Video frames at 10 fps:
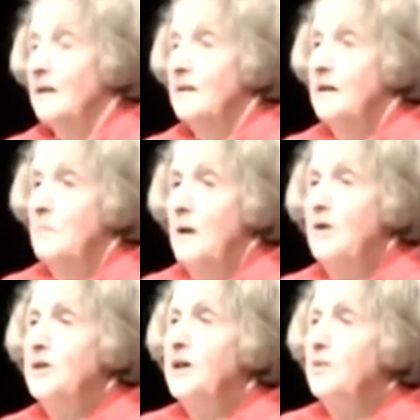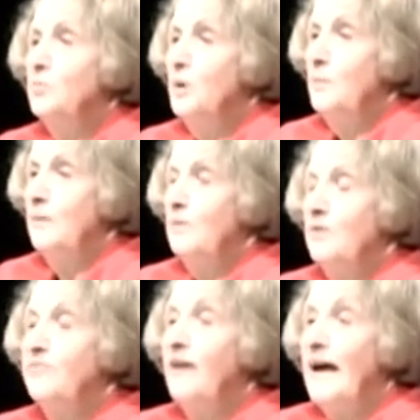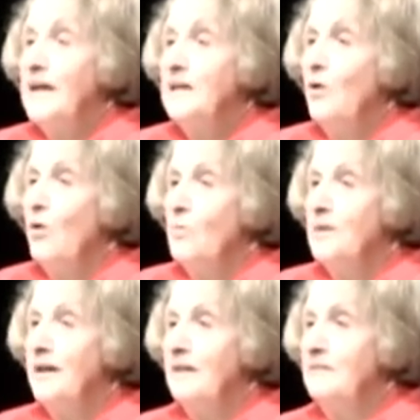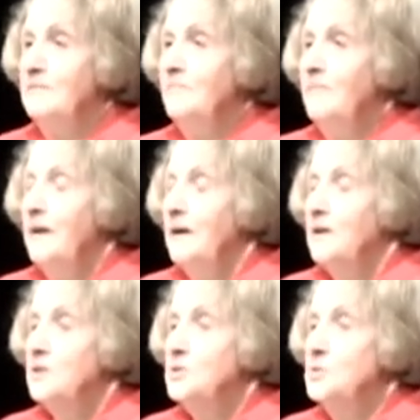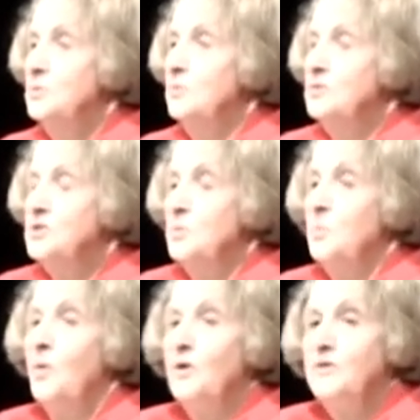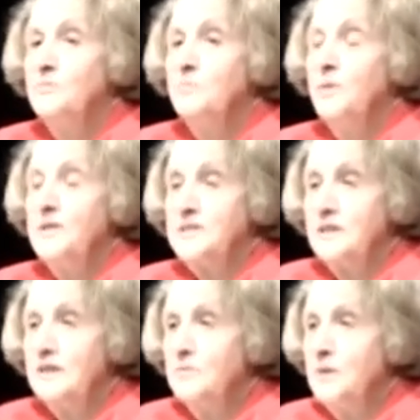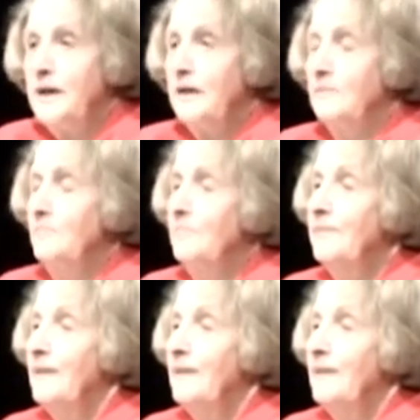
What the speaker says: The American women were flying over there to support President Reagan.